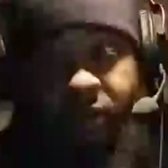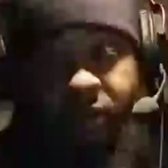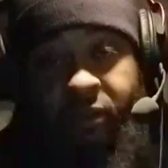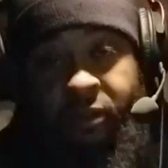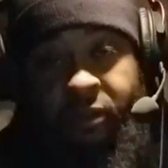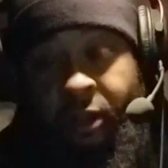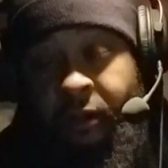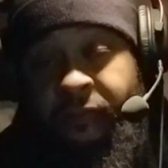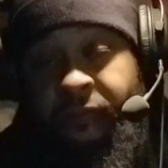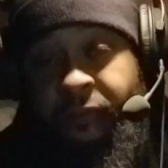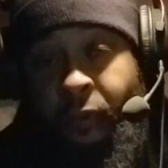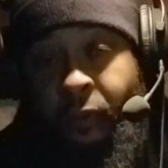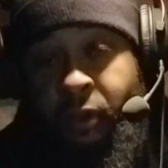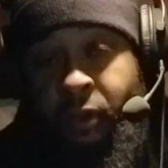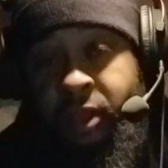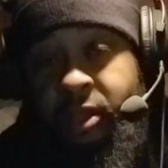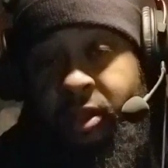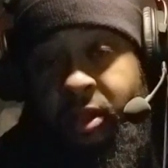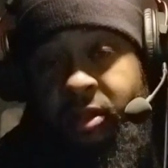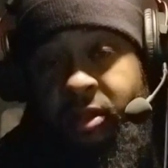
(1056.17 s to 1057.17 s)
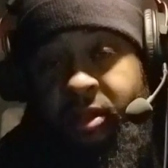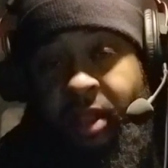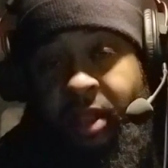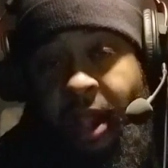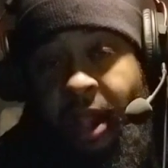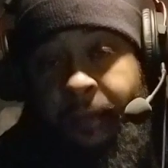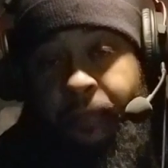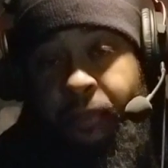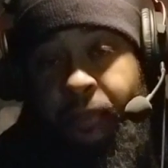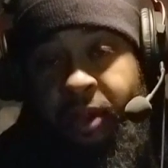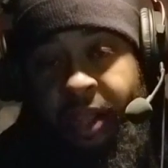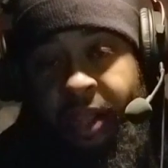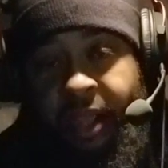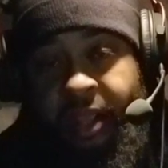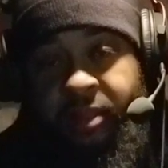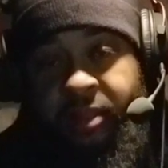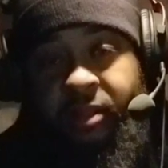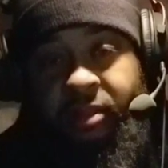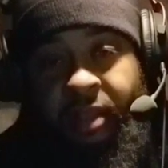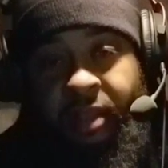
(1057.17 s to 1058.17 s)
Therefore, he couldn't
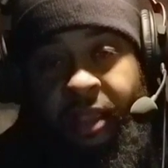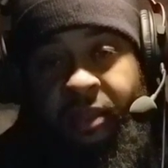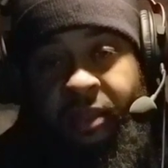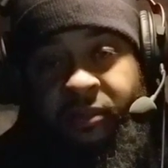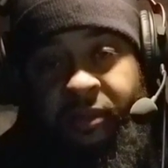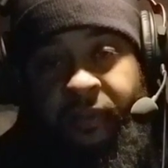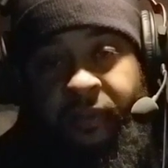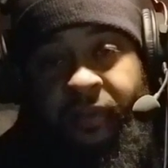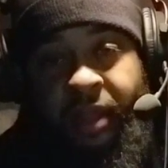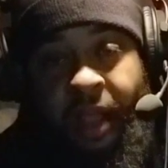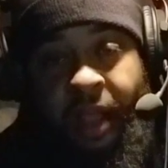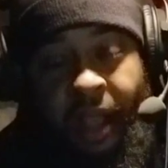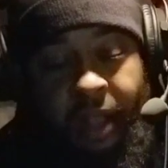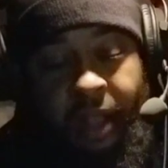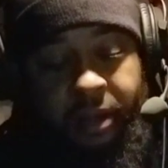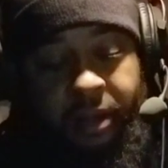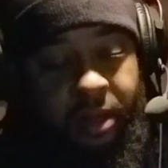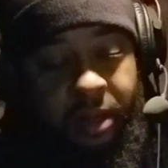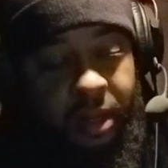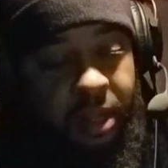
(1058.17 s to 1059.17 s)
comprehend the things of God.